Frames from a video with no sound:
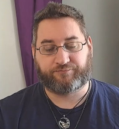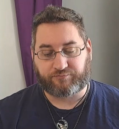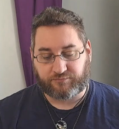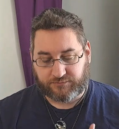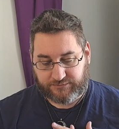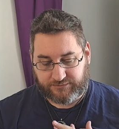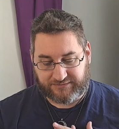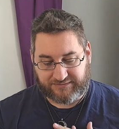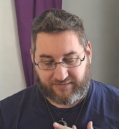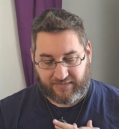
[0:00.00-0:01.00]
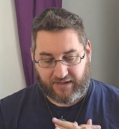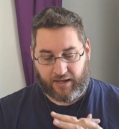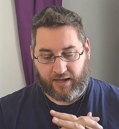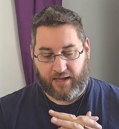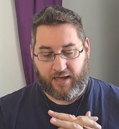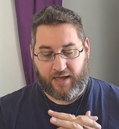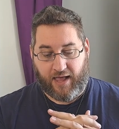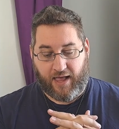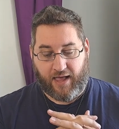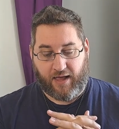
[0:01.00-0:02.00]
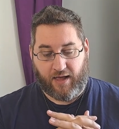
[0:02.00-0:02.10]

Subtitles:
Nobody speaks.